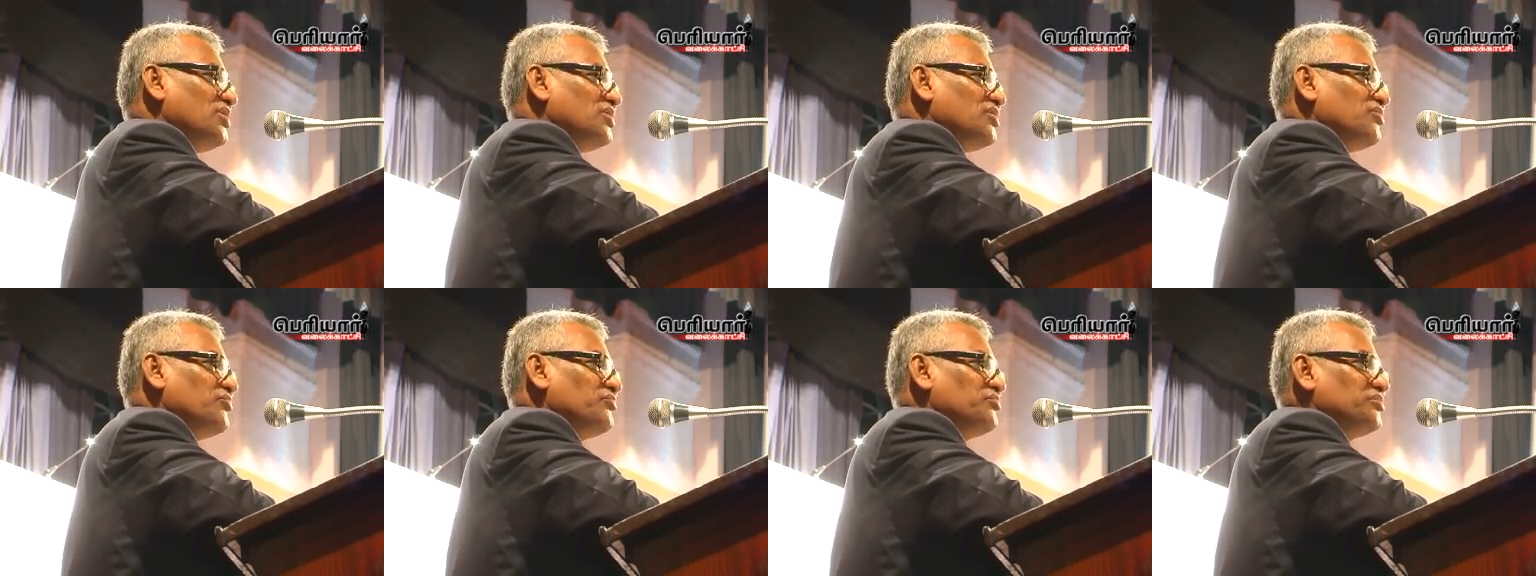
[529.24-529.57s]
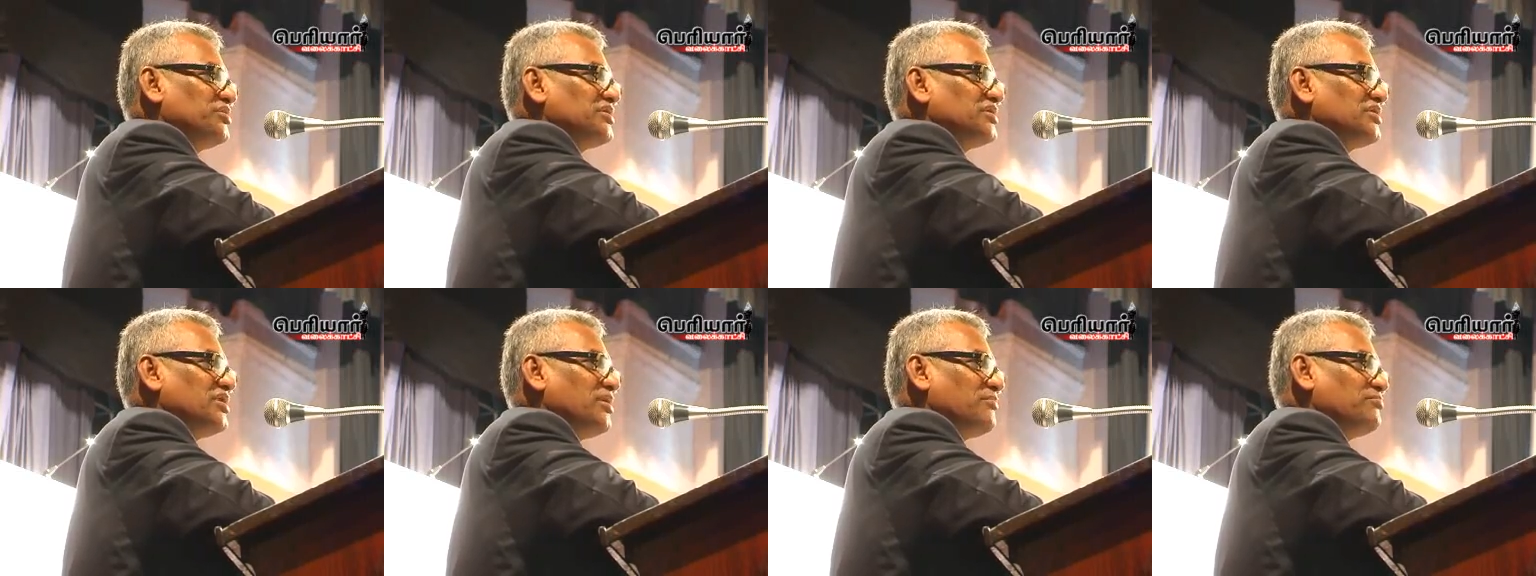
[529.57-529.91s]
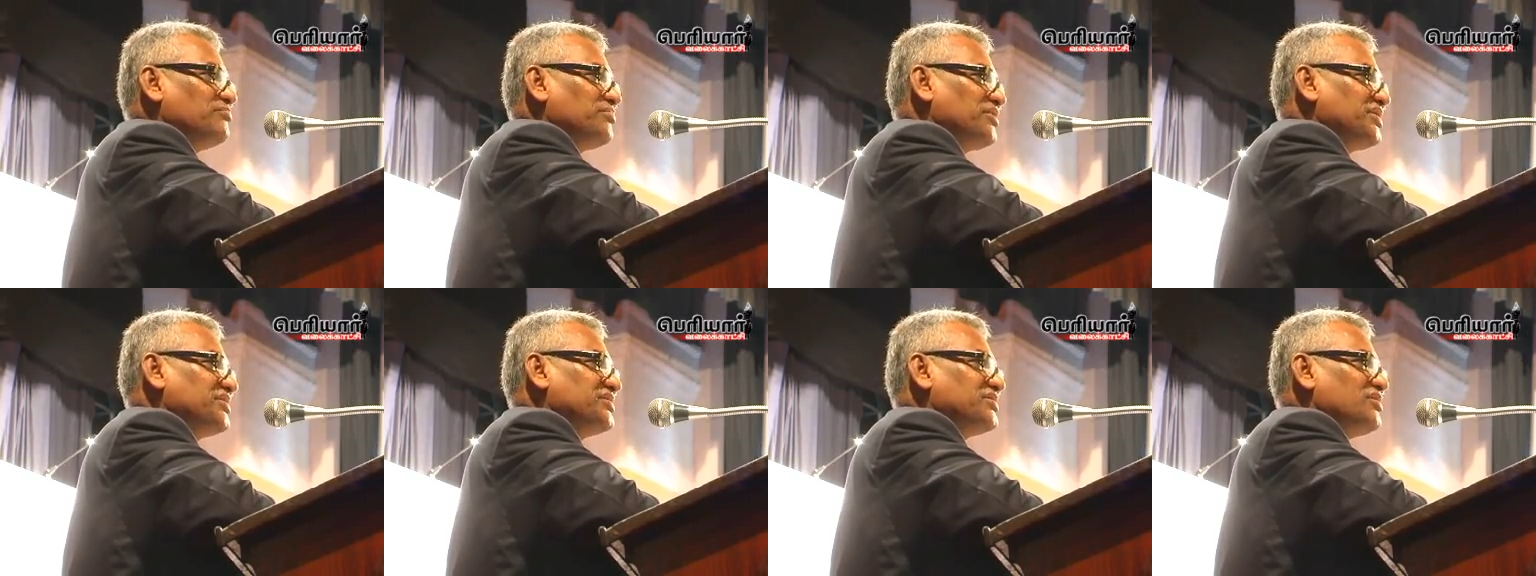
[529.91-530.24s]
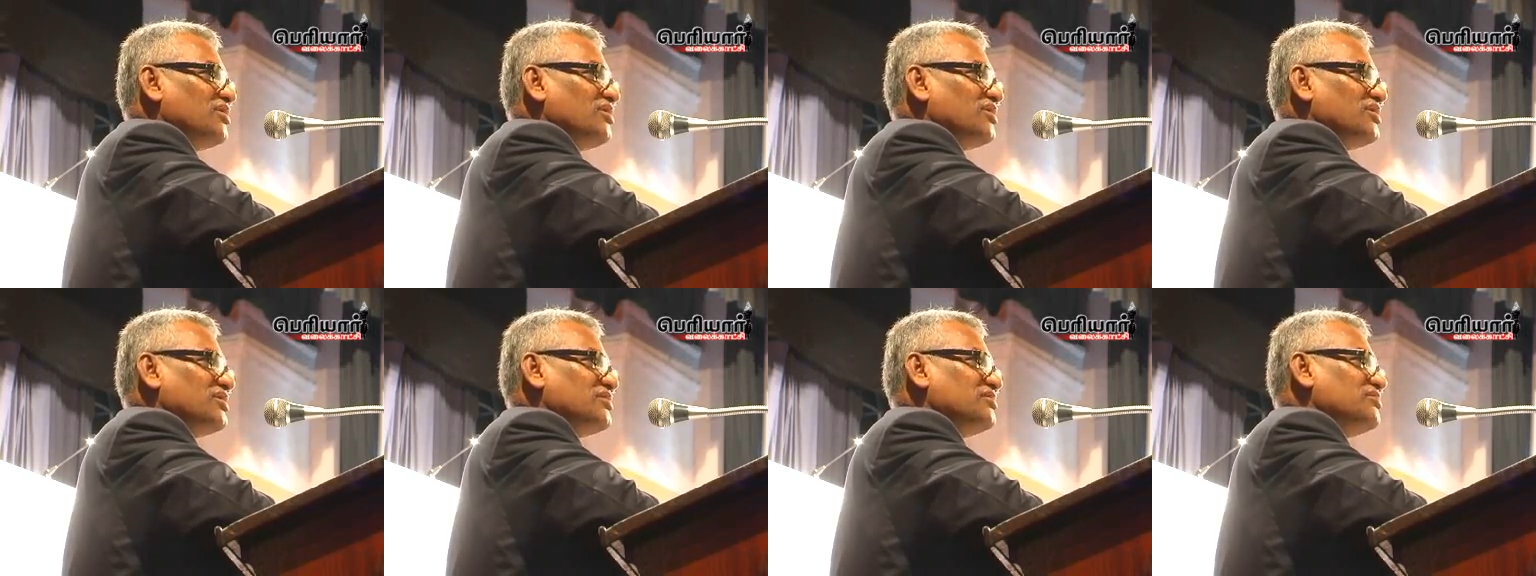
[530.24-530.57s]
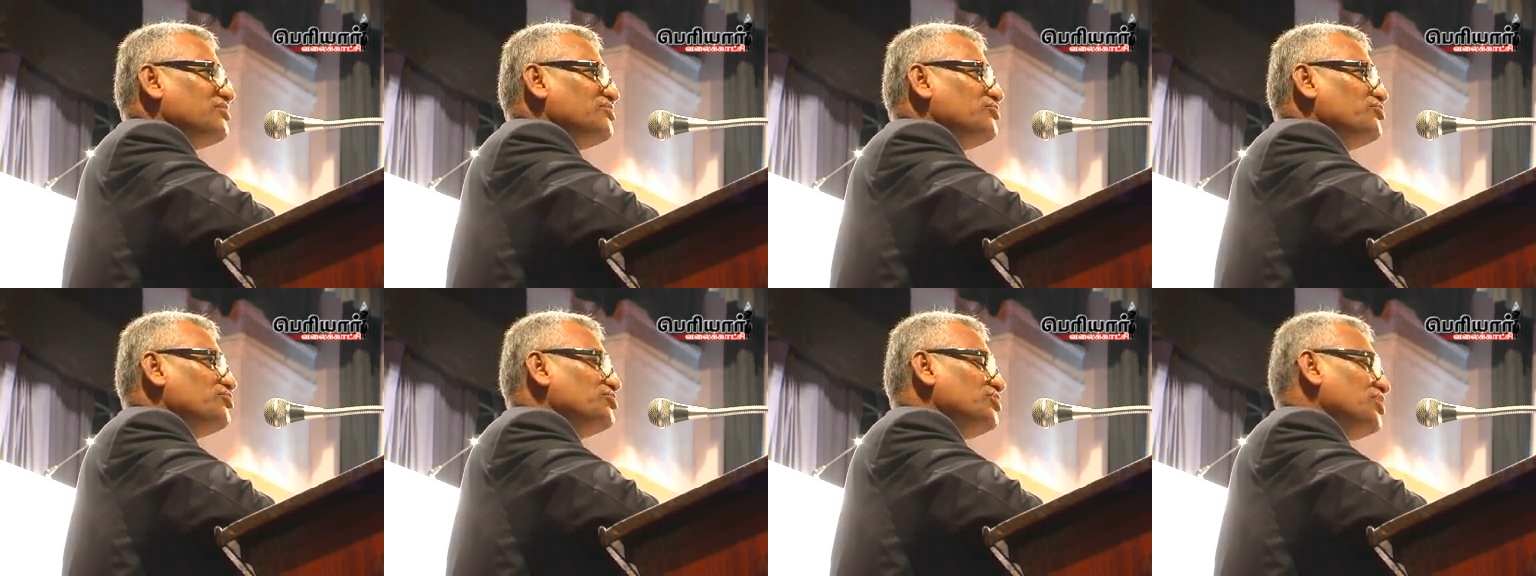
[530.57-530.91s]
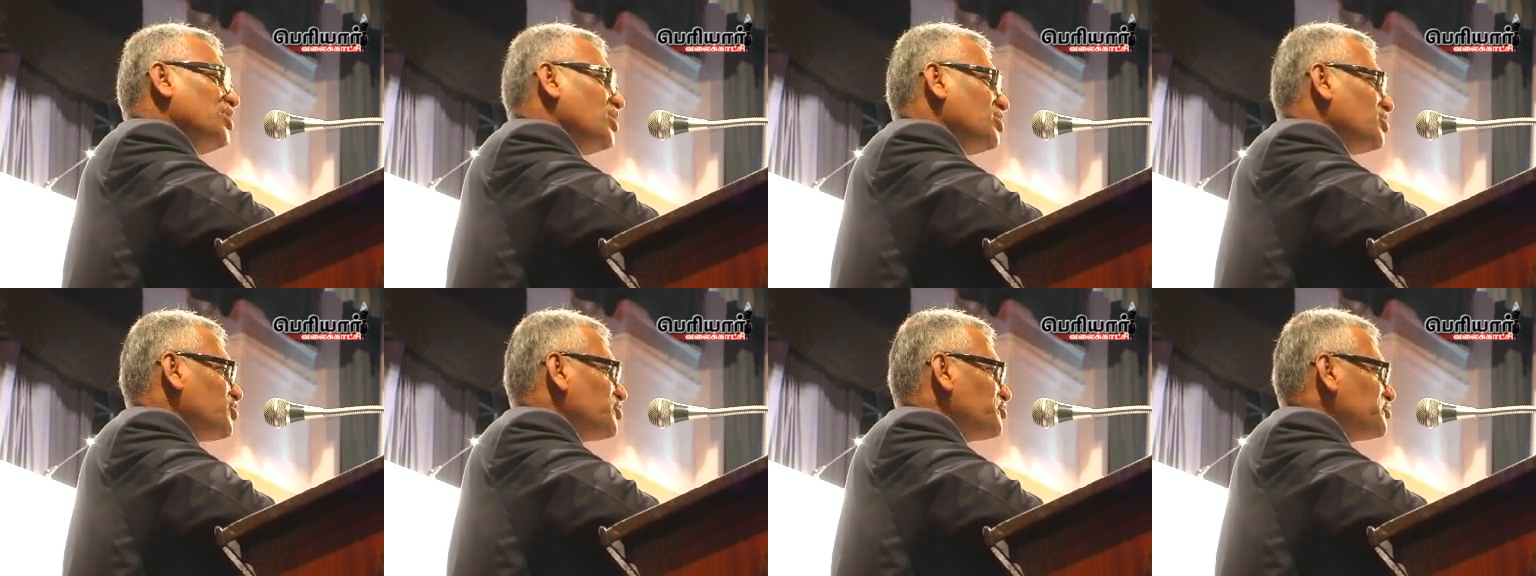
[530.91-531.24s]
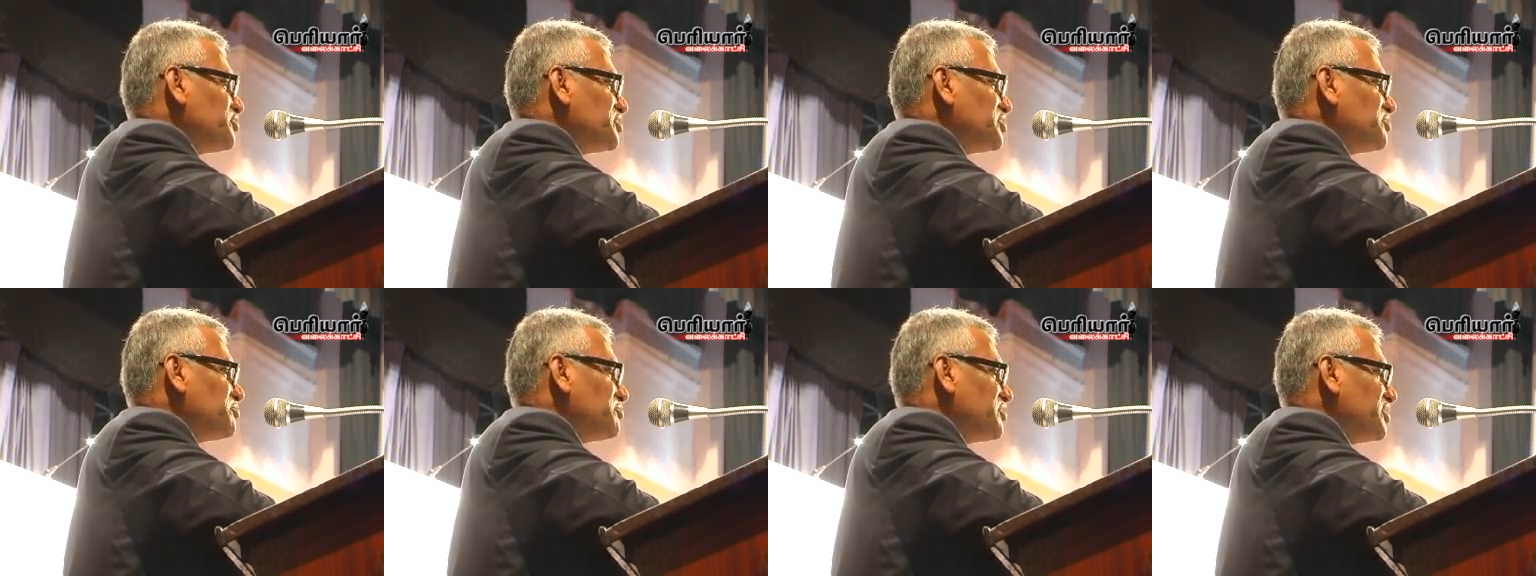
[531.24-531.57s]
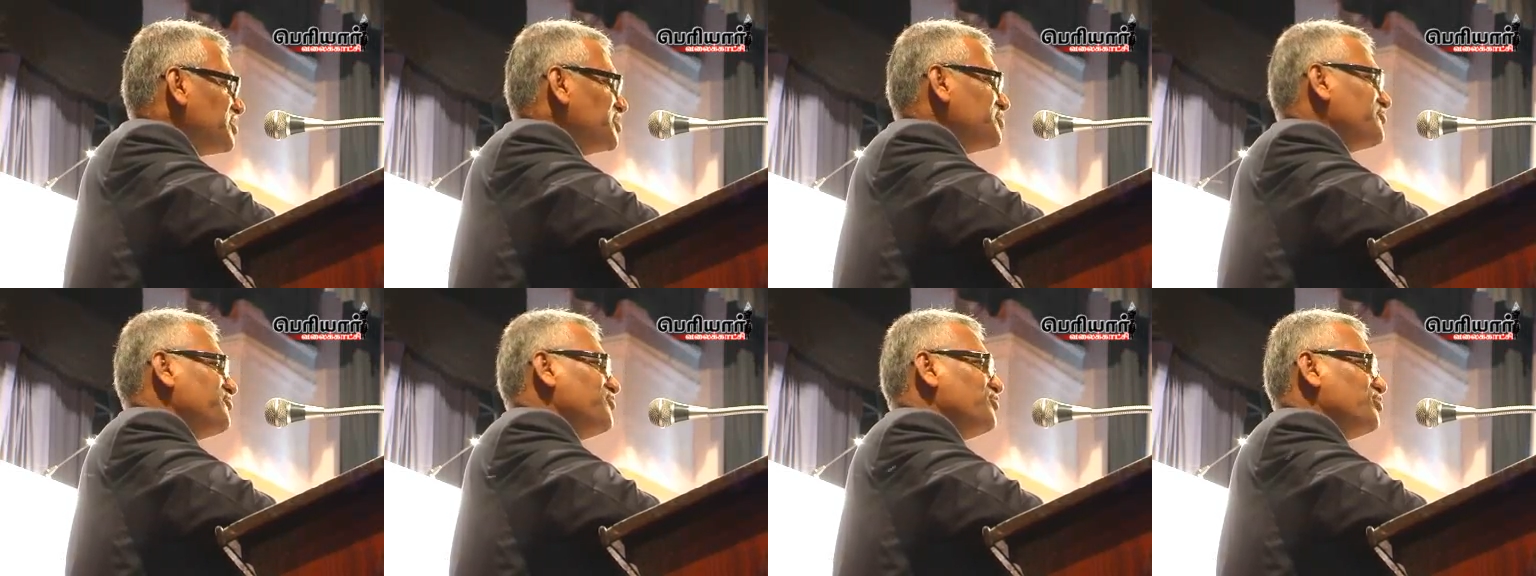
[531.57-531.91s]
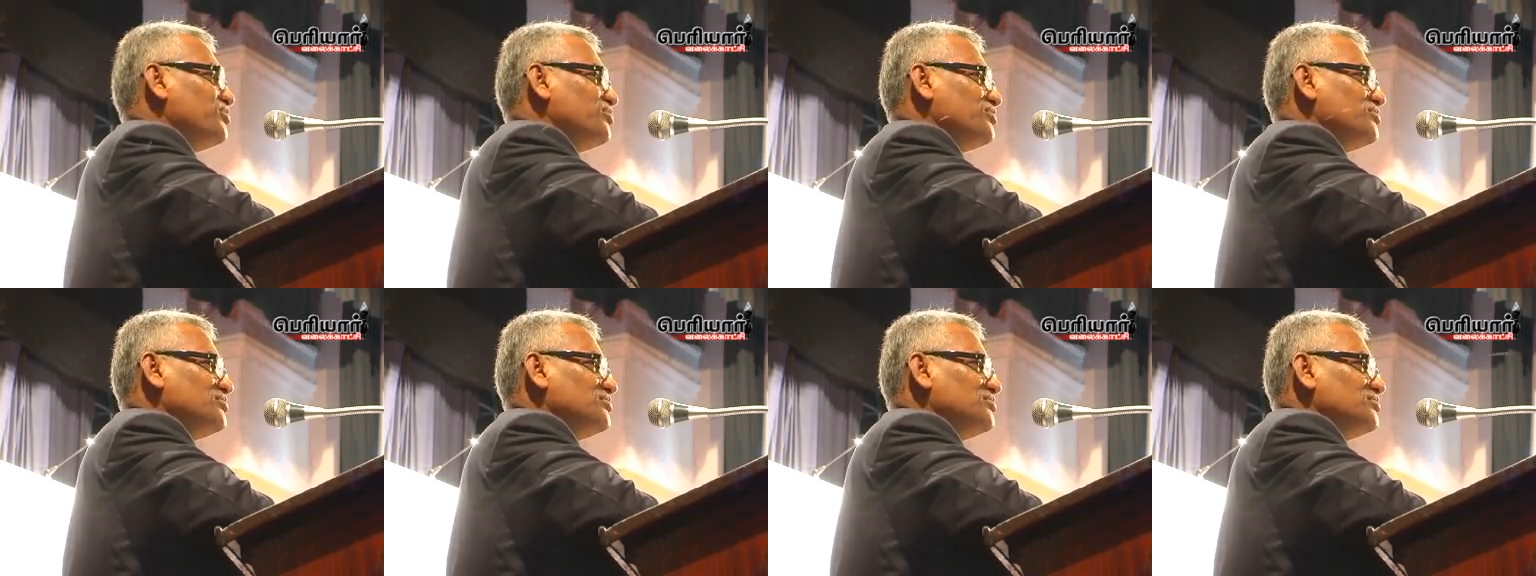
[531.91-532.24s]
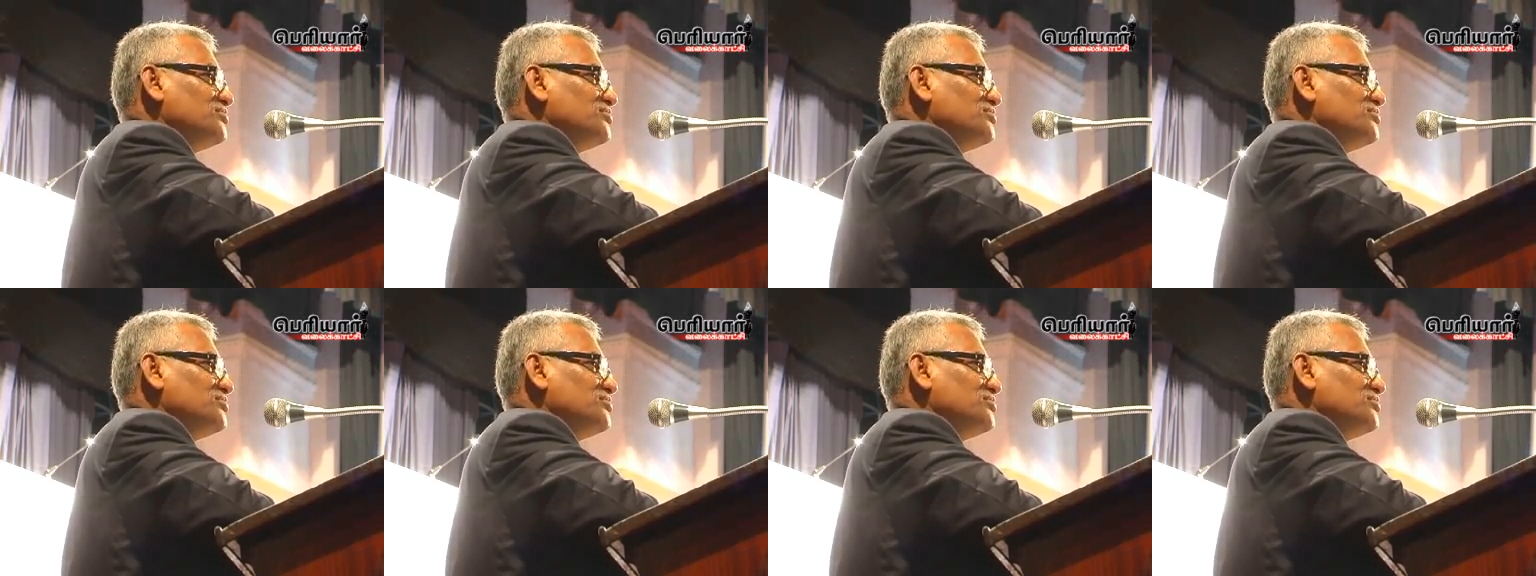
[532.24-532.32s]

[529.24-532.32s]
not have been complete or would not have been meaningful